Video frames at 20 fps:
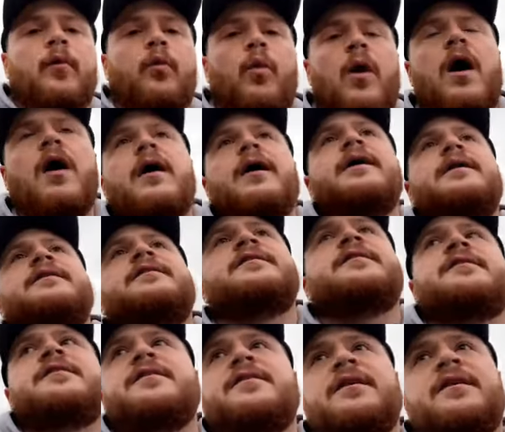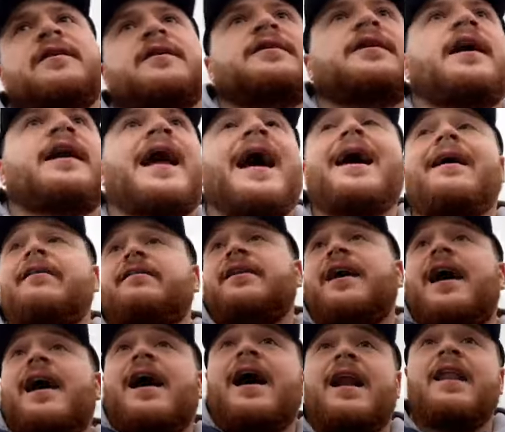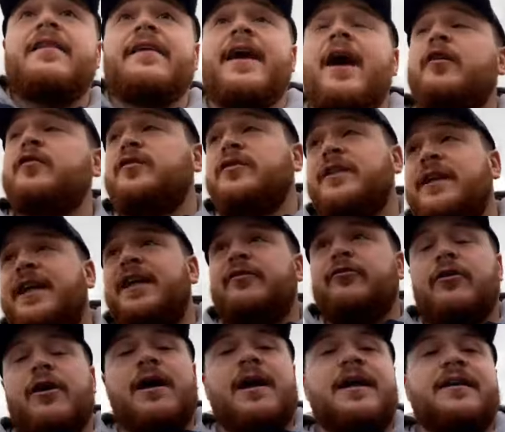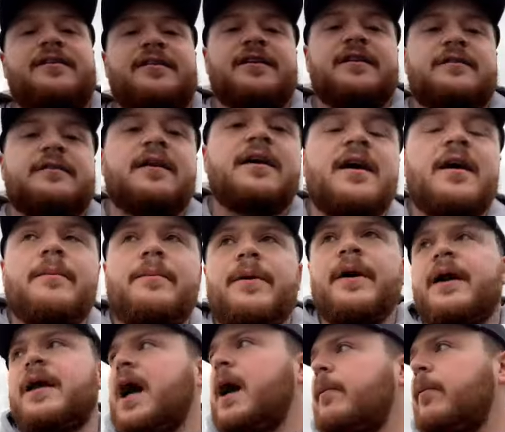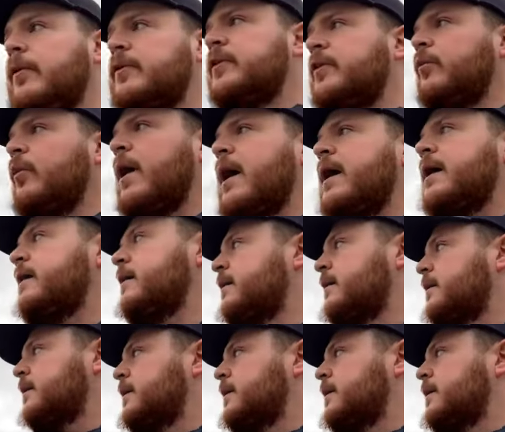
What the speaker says: wines, and anything else you need really to pick up on your way